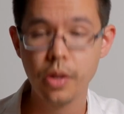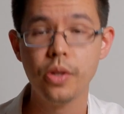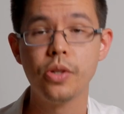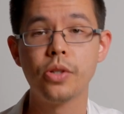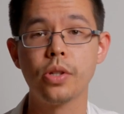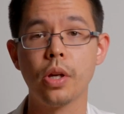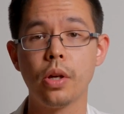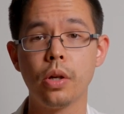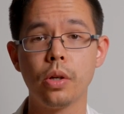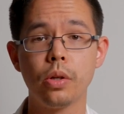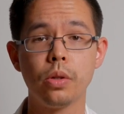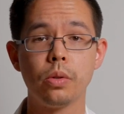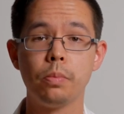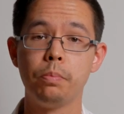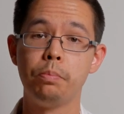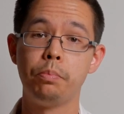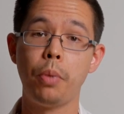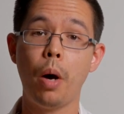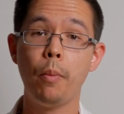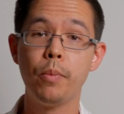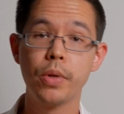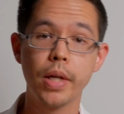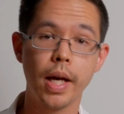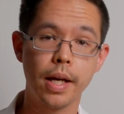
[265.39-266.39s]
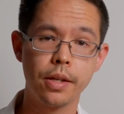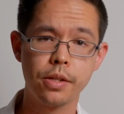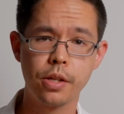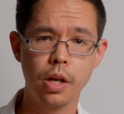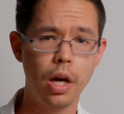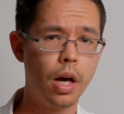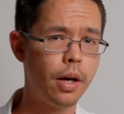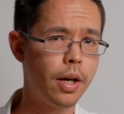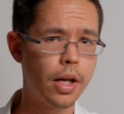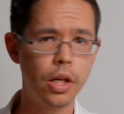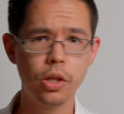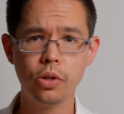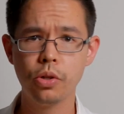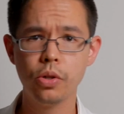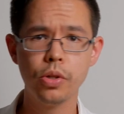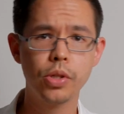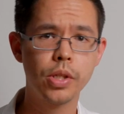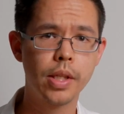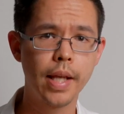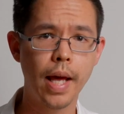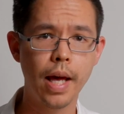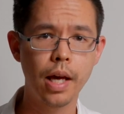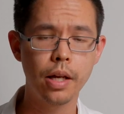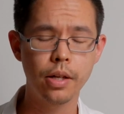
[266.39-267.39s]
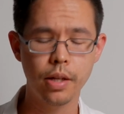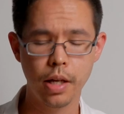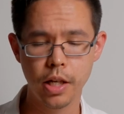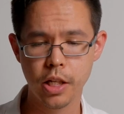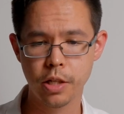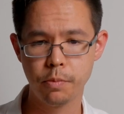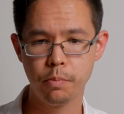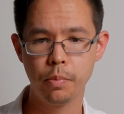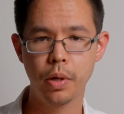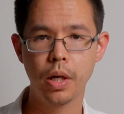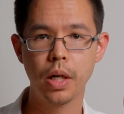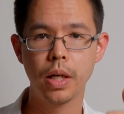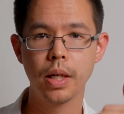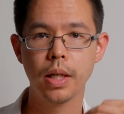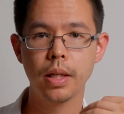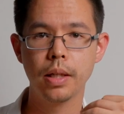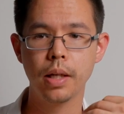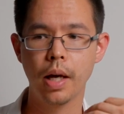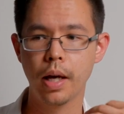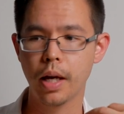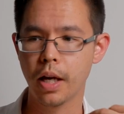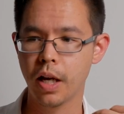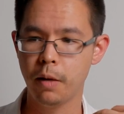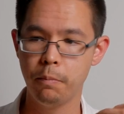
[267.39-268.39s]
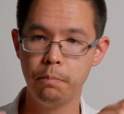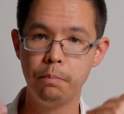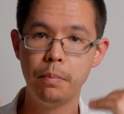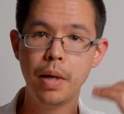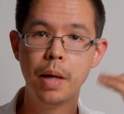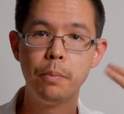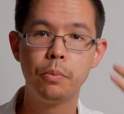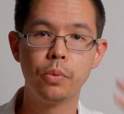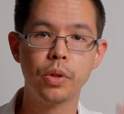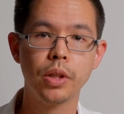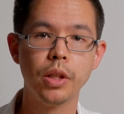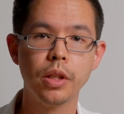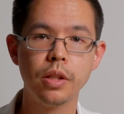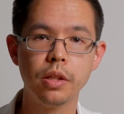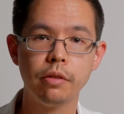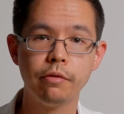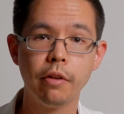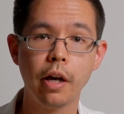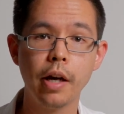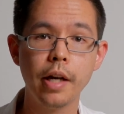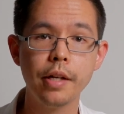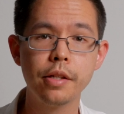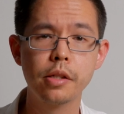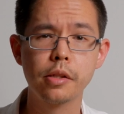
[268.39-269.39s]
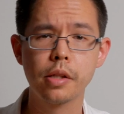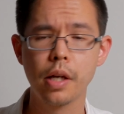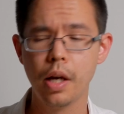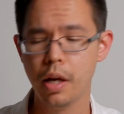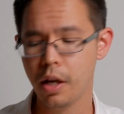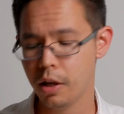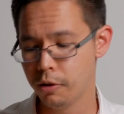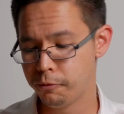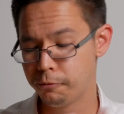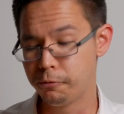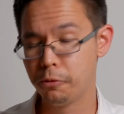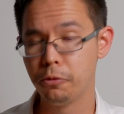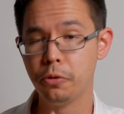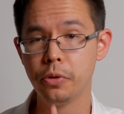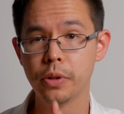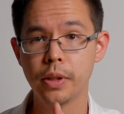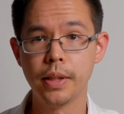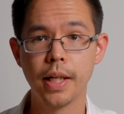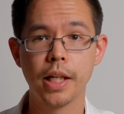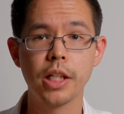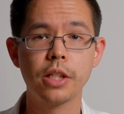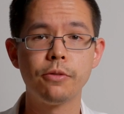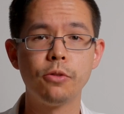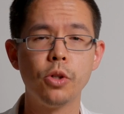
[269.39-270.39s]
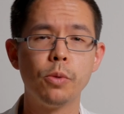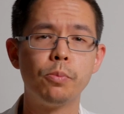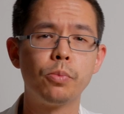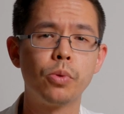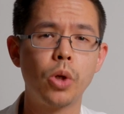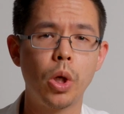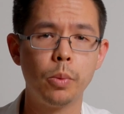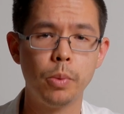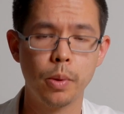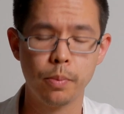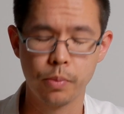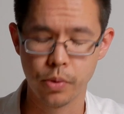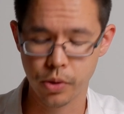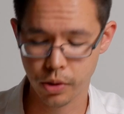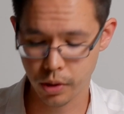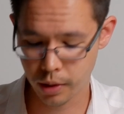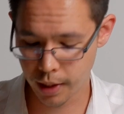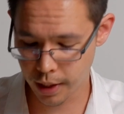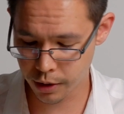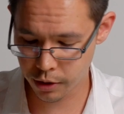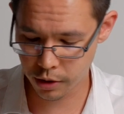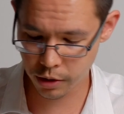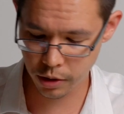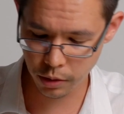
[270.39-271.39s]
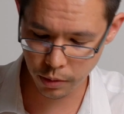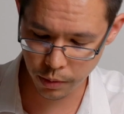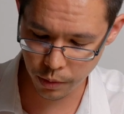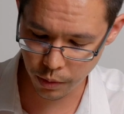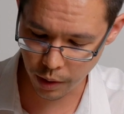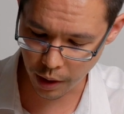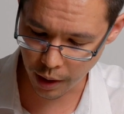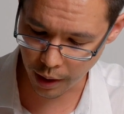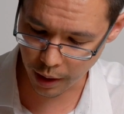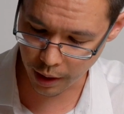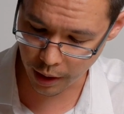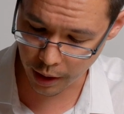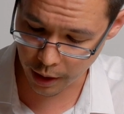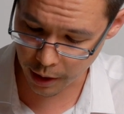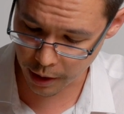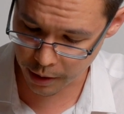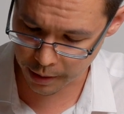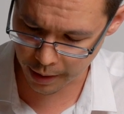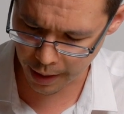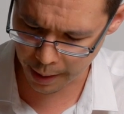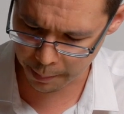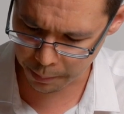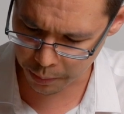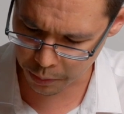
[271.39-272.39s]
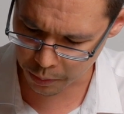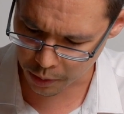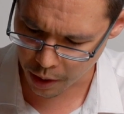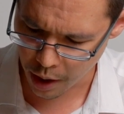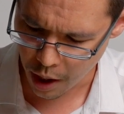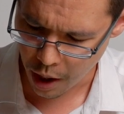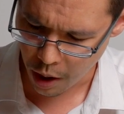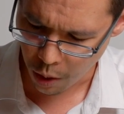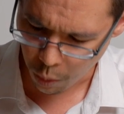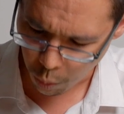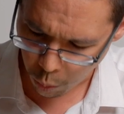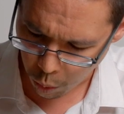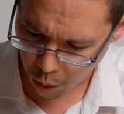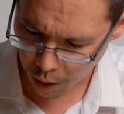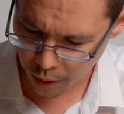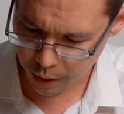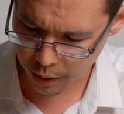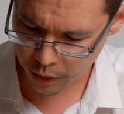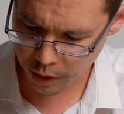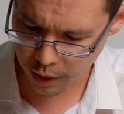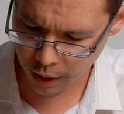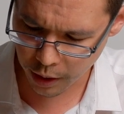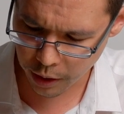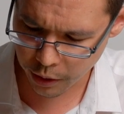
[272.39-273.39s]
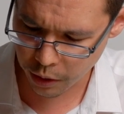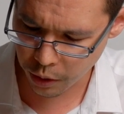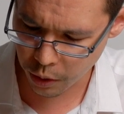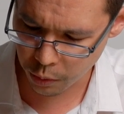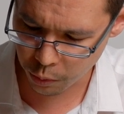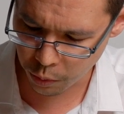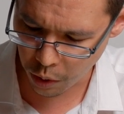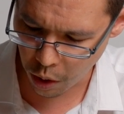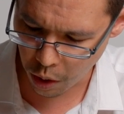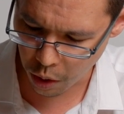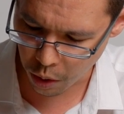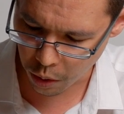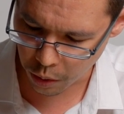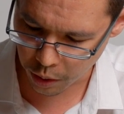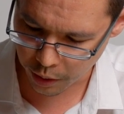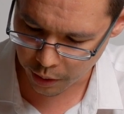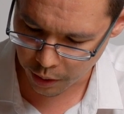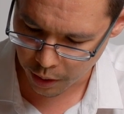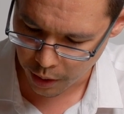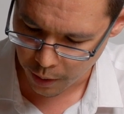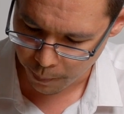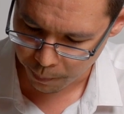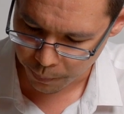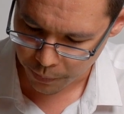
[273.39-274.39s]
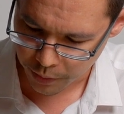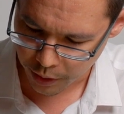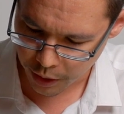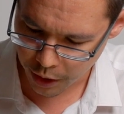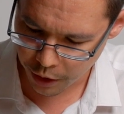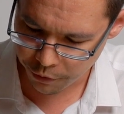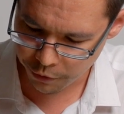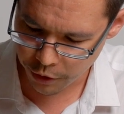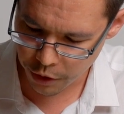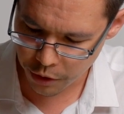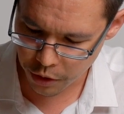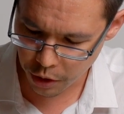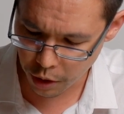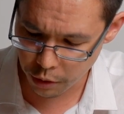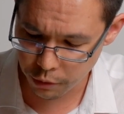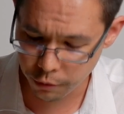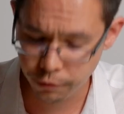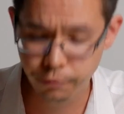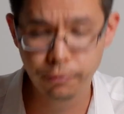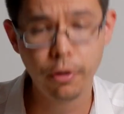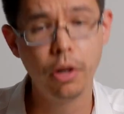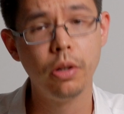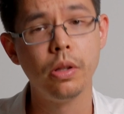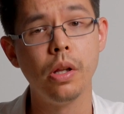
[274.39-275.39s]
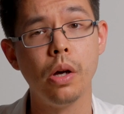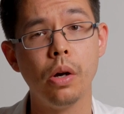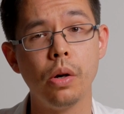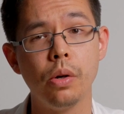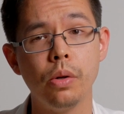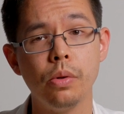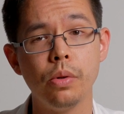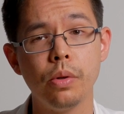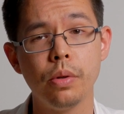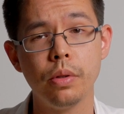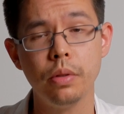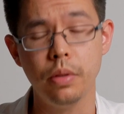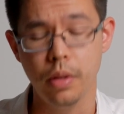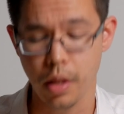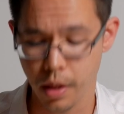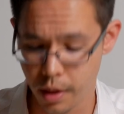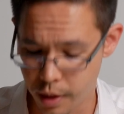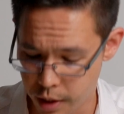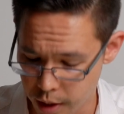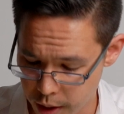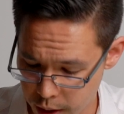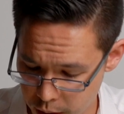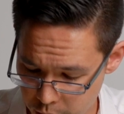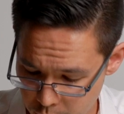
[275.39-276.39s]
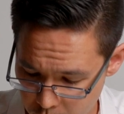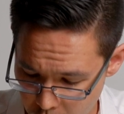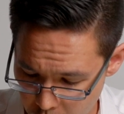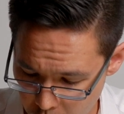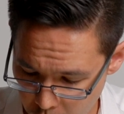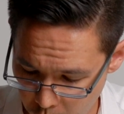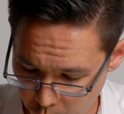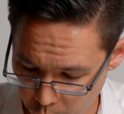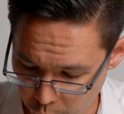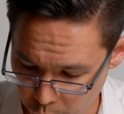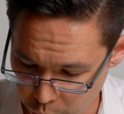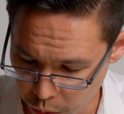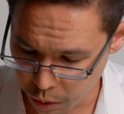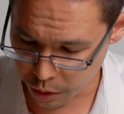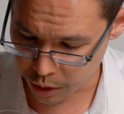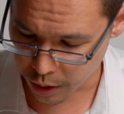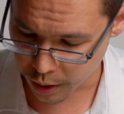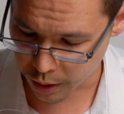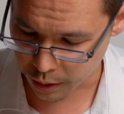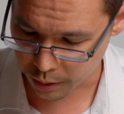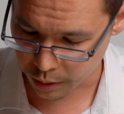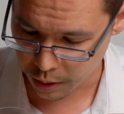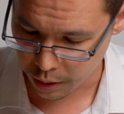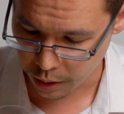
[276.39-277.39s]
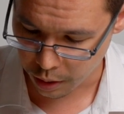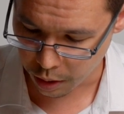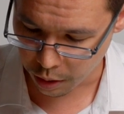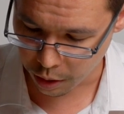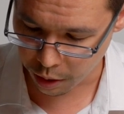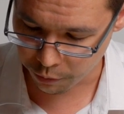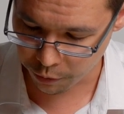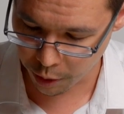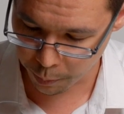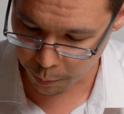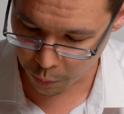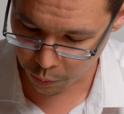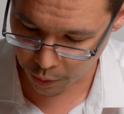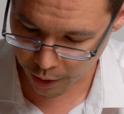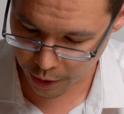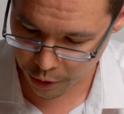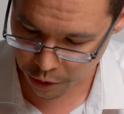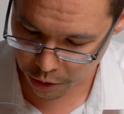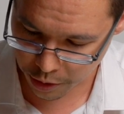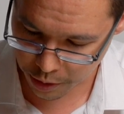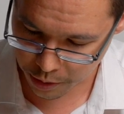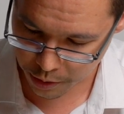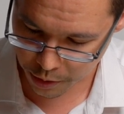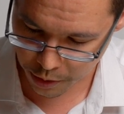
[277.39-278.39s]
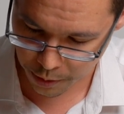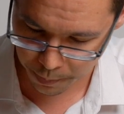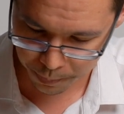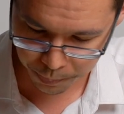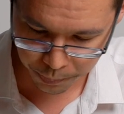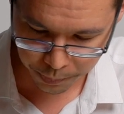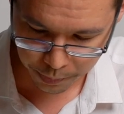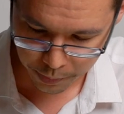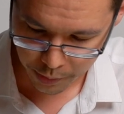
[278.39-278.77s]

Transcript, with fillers: So das. I'm going to use that as my uh, memory device for the next few problems. let's do uh, an example. What can go wrong if you don't follow the order of operations?